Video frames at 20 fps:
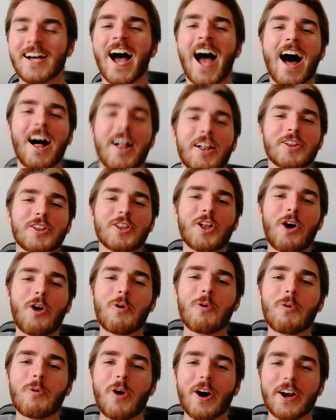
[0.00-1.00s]
Hello,
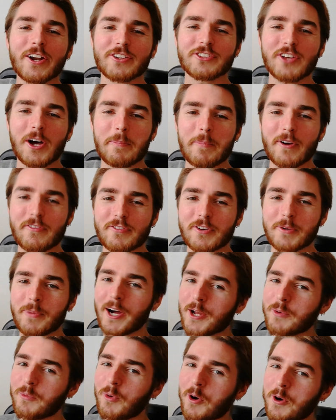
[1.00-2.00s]
what is up
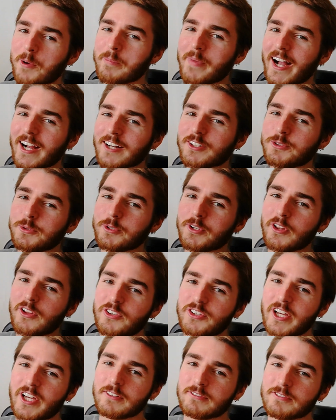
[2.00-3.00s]
everybody? Welcome back to another
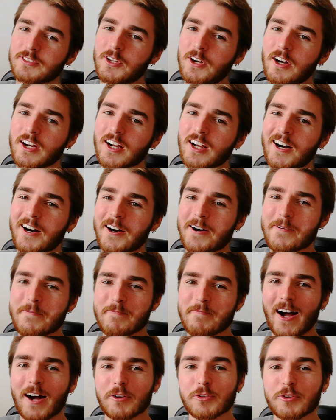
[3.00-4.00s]
devlog.
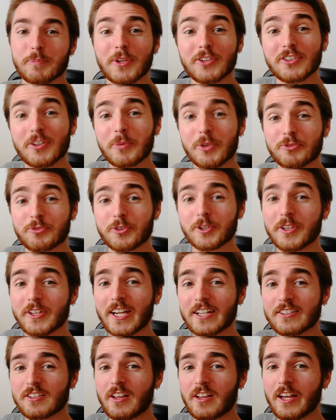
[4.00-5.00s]
Um, I was busy with
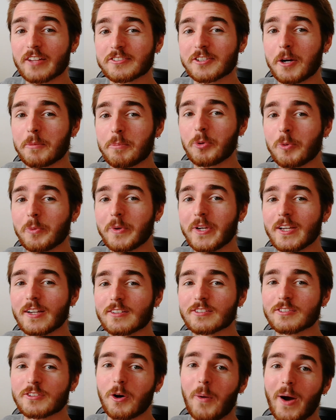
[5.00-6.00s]
freelance the last couple
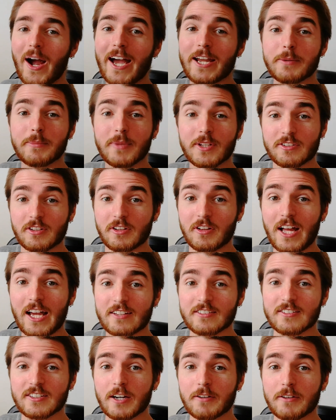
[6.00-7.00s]
weeks, so I had to miss the
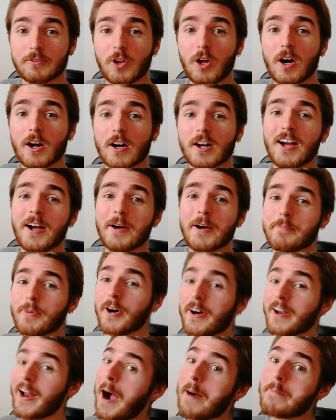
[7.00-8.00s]
last devlog,
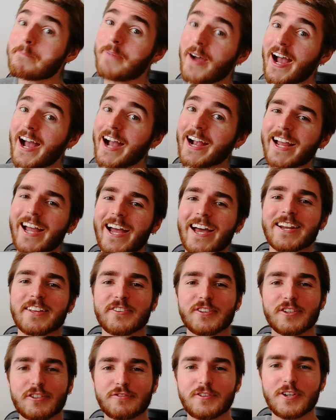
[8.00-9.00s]
but I'm back, and in
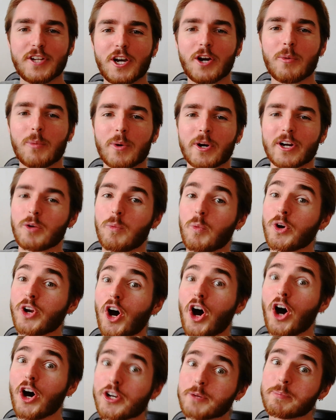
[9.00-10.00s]
this video we're gonna one
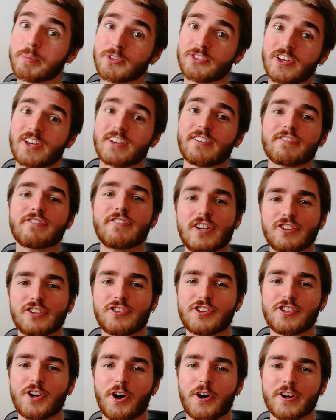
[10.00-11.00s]
hundred percent finish
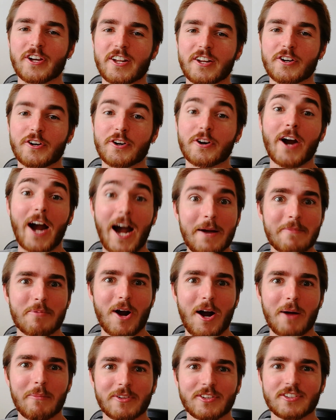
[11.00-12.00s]
the art editor, I
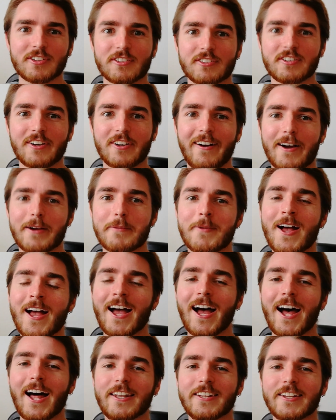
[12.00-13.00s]
promise this time,
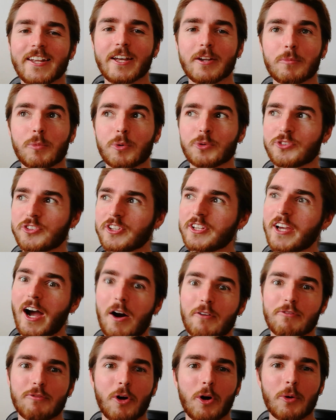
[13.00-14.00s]
and then we'll see
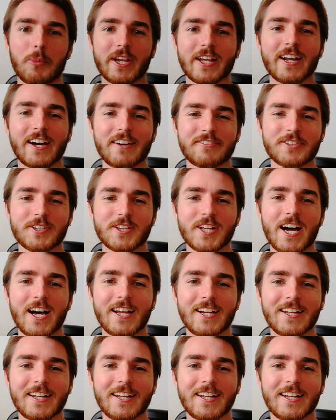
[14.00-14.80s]
how far we get after that.